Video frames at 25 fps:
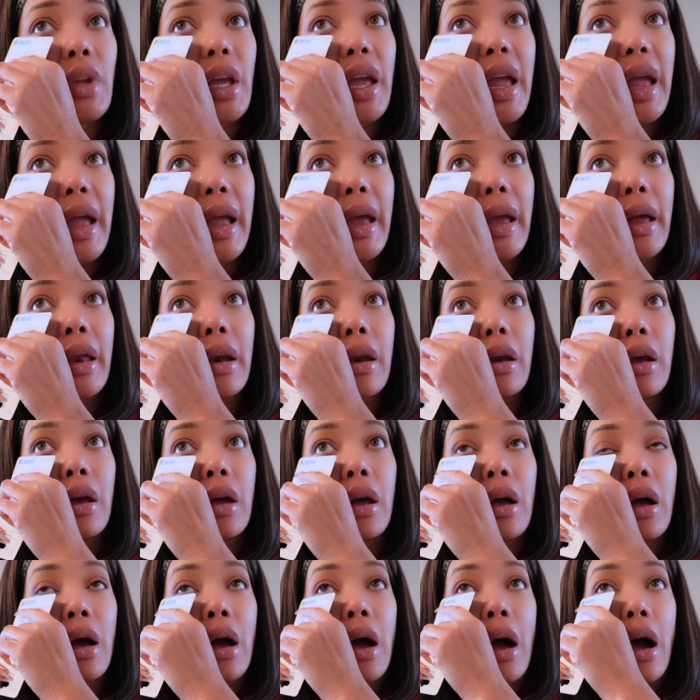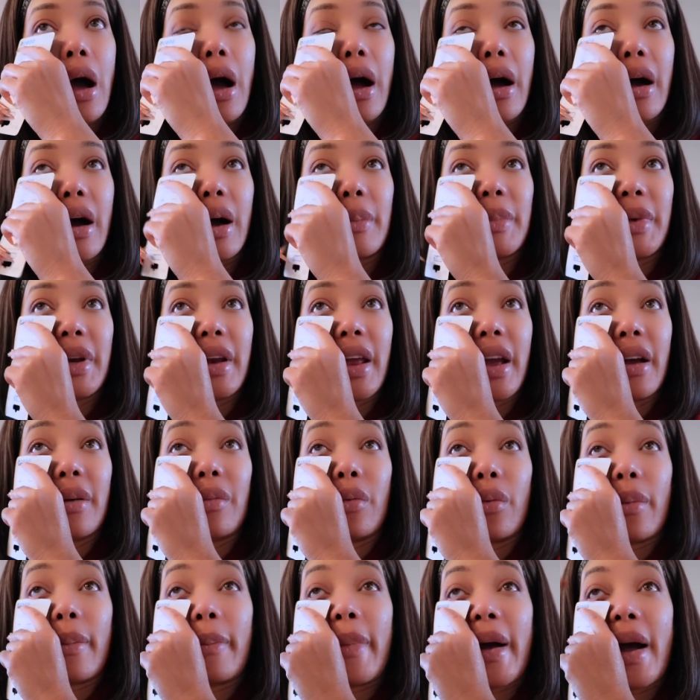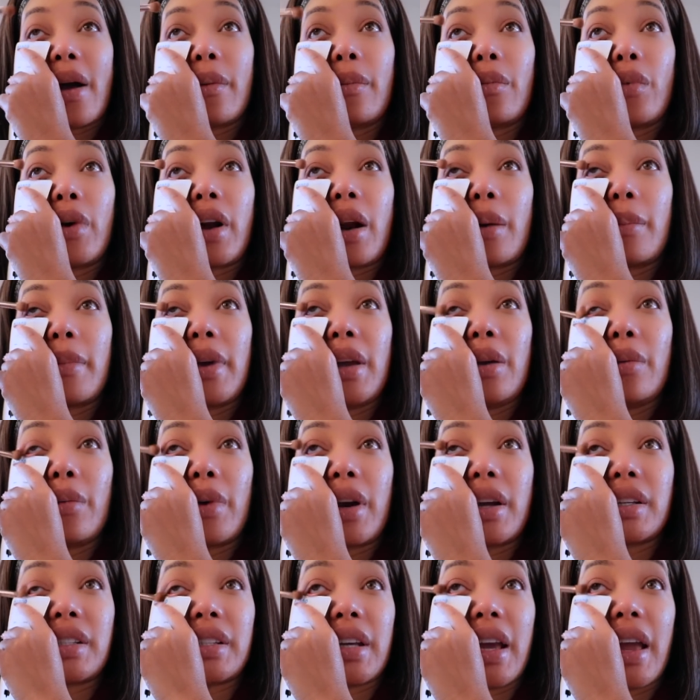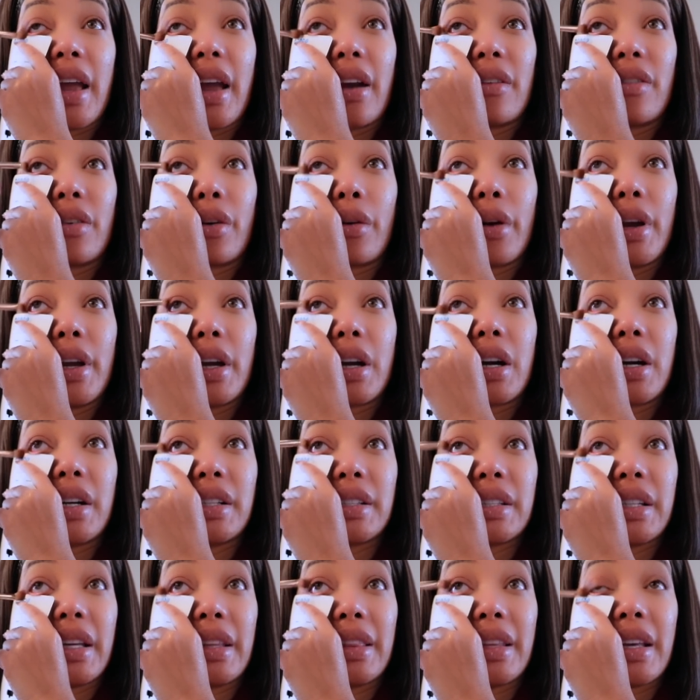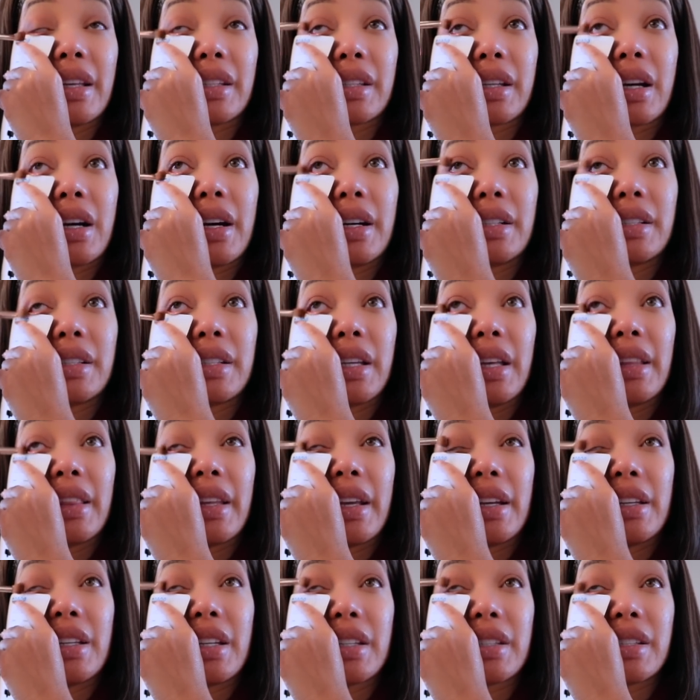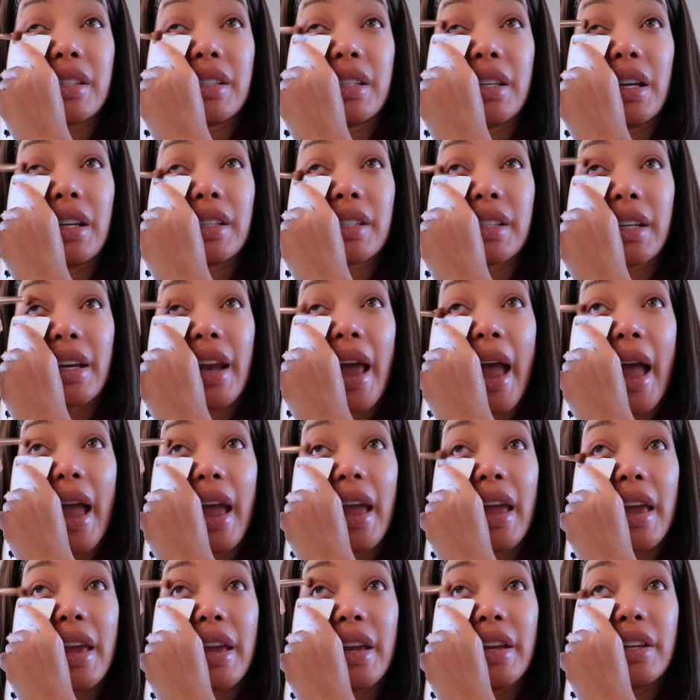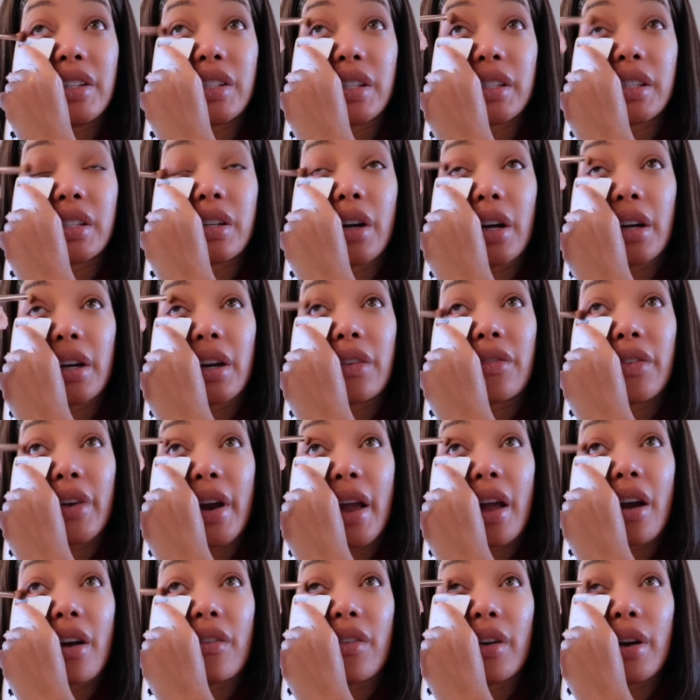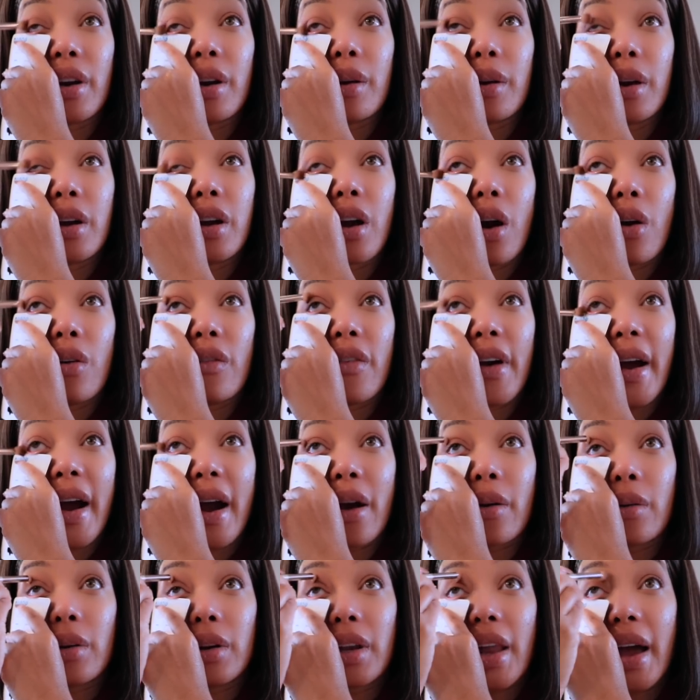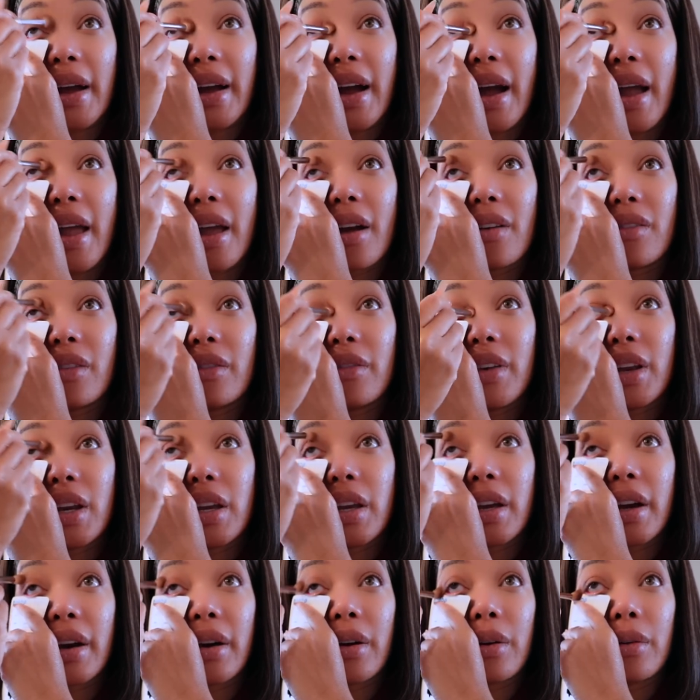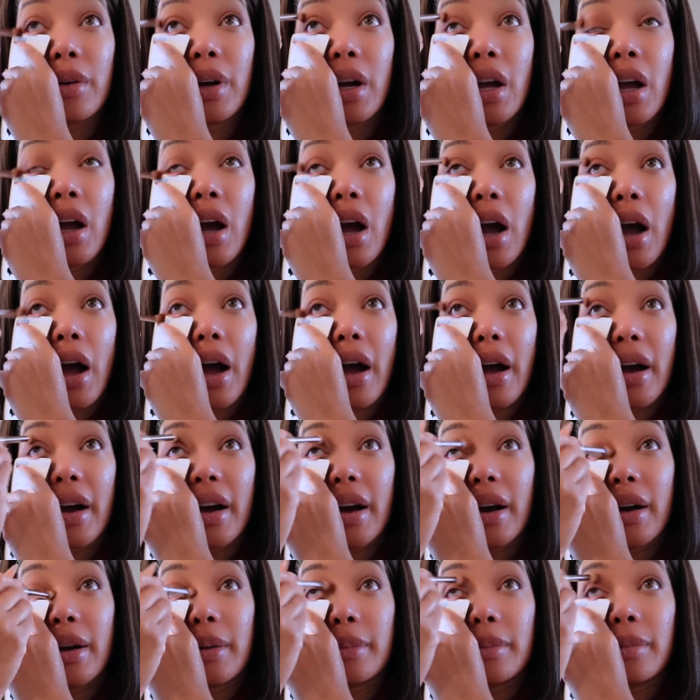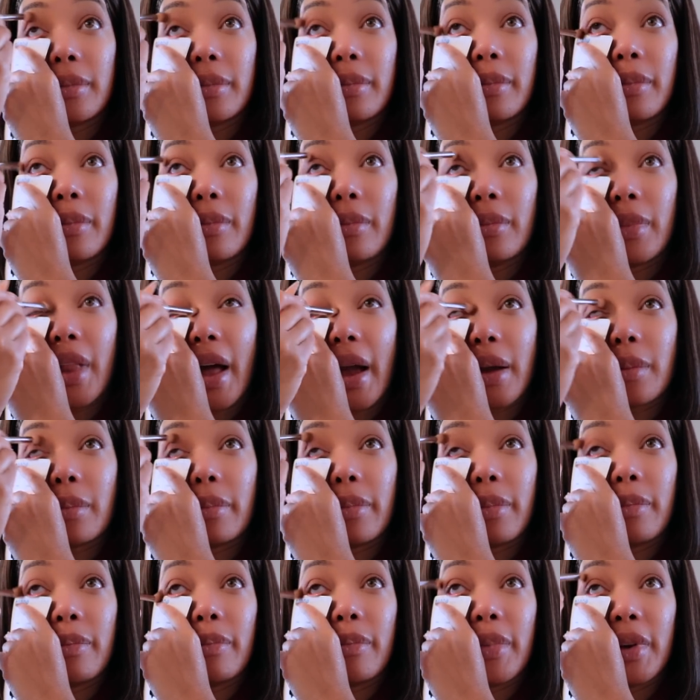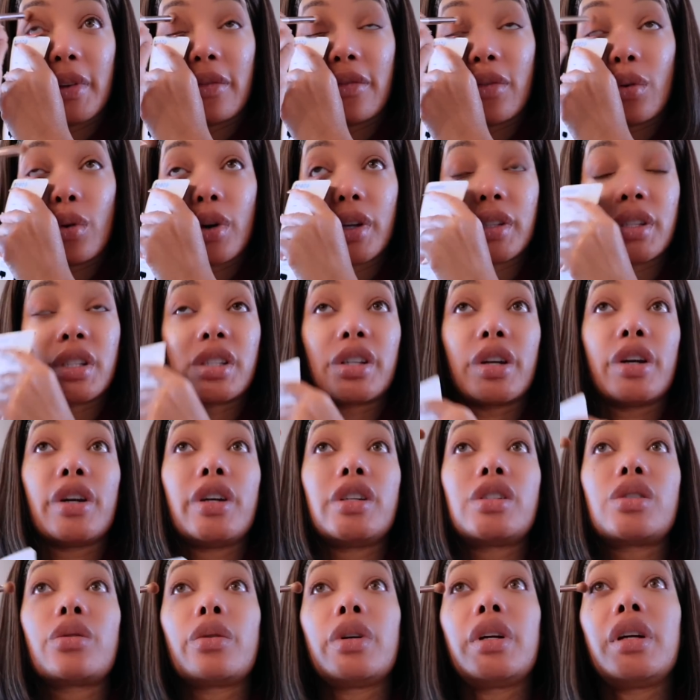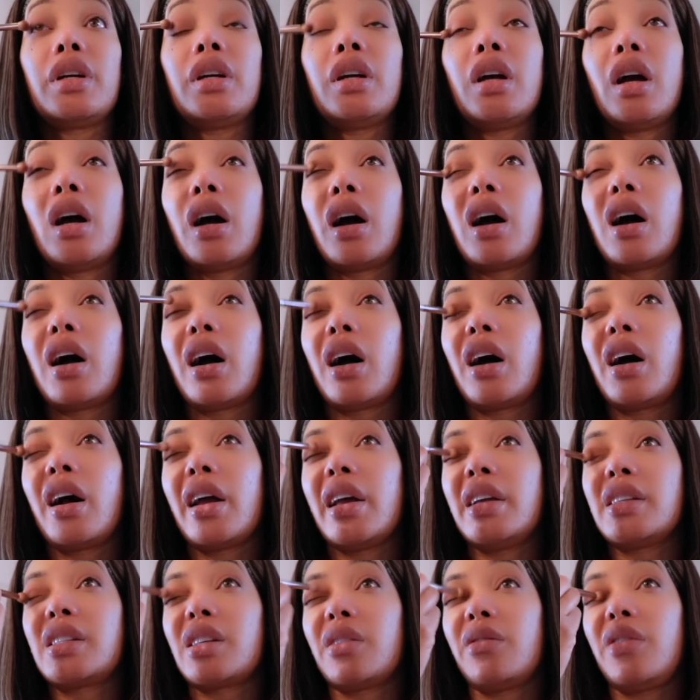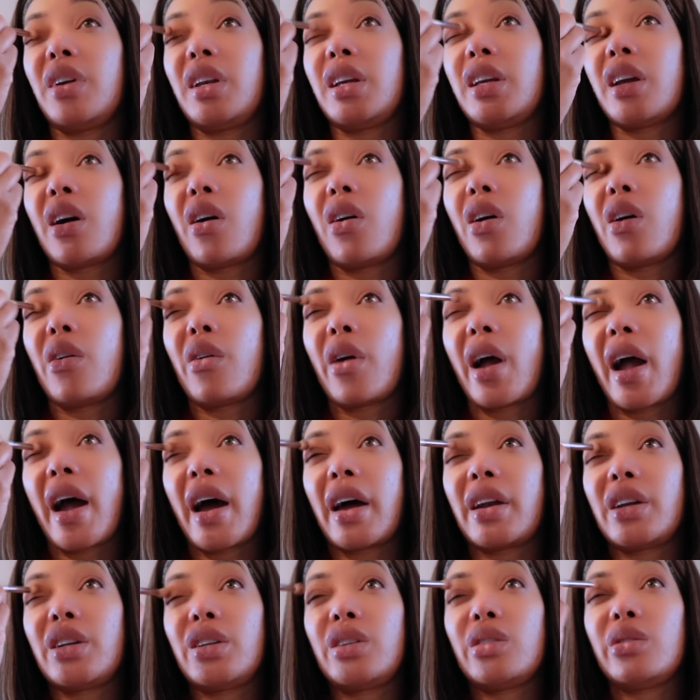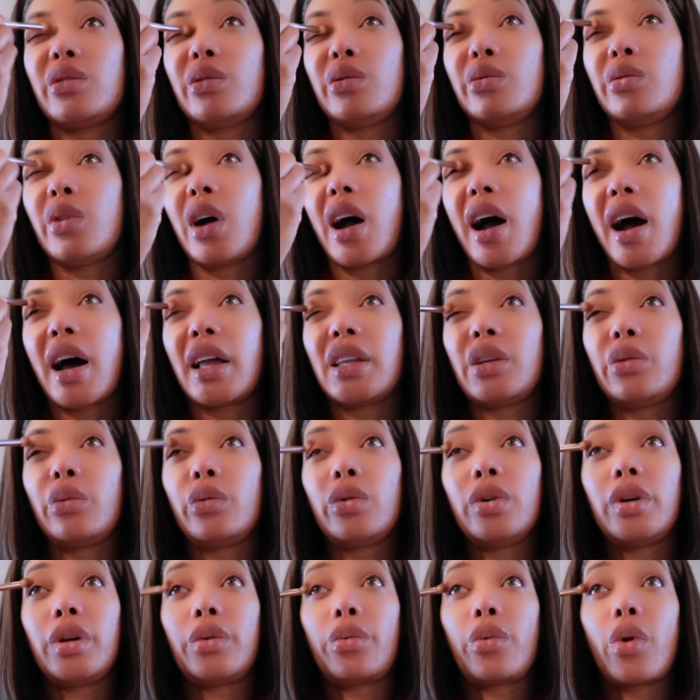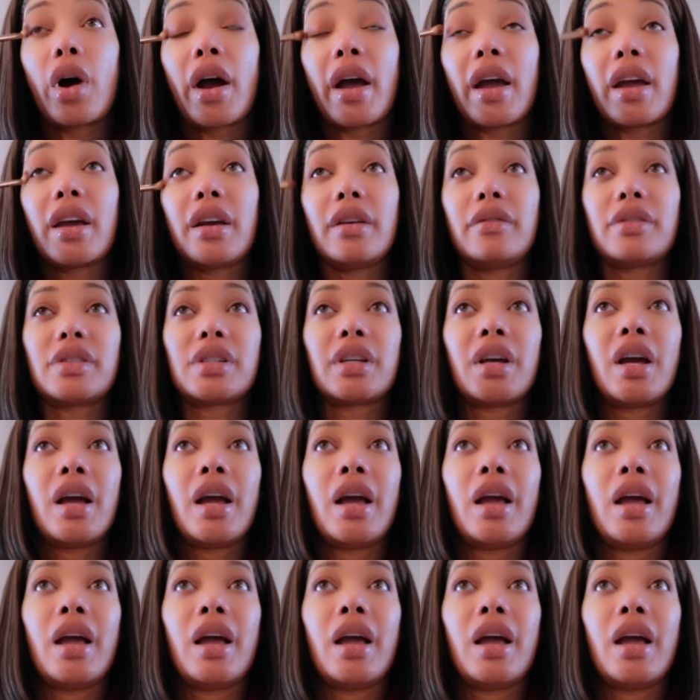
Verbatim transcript: And um, and by what I mean when I say evergreen content, that's content that just doesn't age. It's gonna forever go viral. Like, I have a video um, like before surgery. It's a video on how to do Hollywood waves.